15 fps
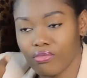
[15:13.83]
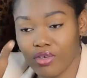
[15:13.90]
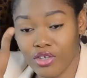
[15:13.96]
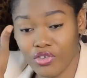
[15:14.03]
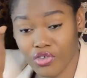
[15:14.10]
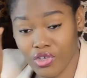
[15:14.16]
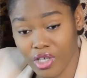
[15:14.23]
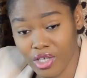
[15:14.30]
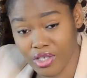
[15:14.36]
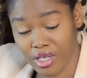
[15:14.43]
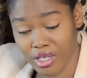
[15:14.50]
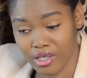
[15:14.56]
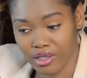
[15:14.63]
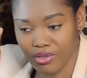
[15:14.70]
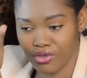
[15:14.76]
educate
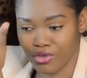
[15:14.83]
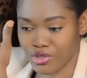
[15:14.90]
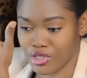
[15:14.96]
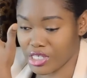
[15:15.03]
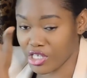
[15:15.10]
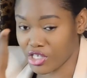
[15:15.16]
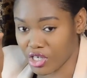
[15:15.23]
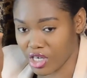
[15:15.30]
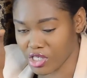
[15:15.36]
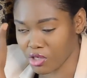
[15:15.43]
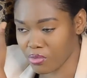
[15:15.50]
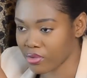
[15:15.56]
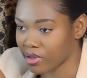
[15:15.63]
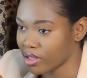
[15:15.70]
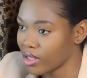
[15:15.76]
her, you teach her
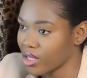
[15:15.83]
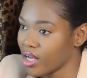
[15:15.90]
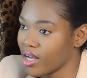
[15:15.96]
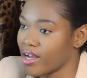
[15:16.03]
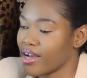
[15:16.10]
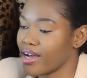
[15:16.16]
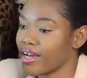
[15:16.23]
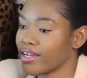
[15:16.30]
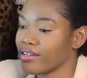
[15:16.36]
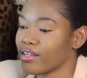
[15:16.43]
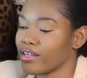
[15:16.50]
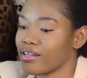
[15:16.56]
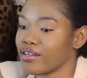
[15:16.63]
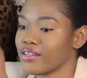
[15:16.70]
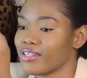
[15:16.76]
something, and
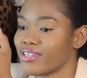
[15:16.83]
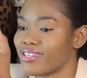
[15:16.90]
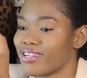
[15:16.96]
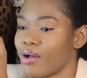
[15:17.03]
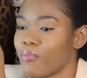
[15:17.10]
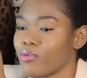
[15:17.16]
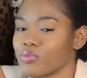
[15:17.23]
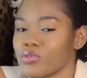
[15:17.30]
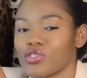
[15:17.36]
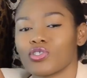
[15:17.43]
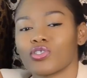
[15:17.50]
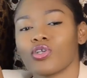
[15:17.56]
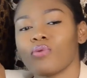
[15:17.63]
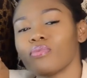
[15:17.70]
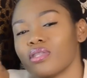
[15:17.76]
then there must be
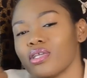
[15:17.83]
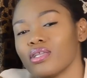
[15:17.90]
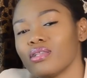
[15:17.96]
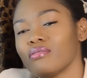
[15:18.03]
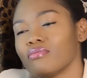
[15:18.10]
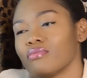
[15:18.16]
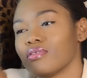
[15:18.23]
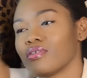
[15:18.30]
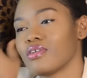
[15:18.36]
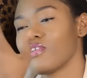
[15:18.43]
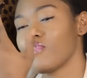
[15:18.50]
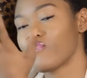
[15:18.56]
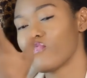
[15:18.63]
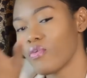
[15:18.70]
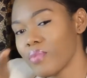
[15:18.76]
something
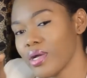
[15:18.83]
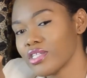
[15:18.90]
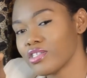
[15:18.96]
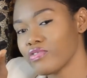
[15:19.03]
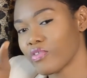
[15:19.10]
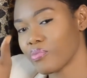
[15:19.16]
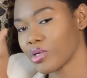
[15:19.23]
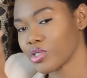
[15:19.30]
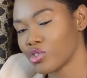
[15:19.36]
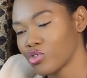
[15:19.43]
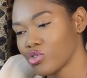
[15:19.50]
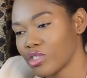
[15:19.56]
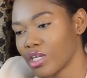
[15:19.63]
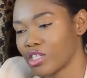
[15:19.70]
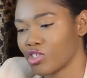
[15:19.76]
informative about
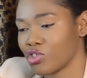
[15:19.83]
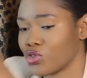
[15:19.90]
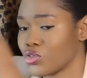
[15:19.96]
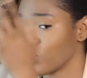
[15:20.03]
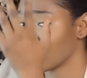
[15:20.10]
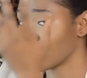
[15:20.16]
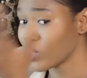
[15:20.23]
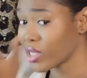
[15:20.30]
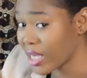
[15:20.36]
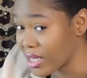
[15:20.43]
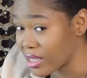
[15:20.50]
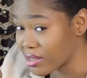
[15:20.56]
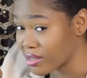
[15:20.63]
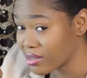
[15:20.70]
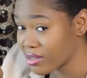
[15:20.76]
you that she should also
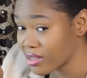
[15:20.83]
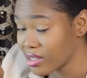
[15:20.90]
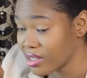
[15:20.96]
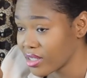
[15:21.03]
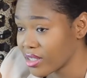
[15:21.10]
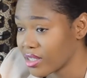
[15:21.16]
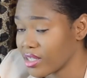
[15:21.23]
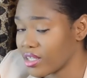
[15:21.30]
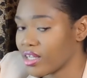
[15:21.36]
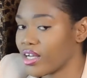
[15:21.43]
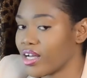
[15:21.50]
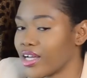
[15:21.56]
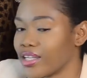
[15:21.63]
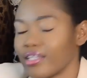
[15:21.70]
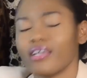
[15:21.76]
learn.
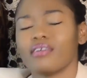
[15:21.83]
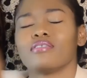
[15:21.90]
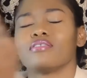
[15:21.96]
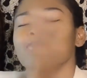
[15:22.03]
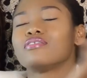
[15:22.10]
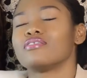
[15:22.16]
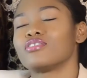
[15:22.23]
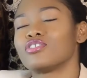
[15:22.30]
And then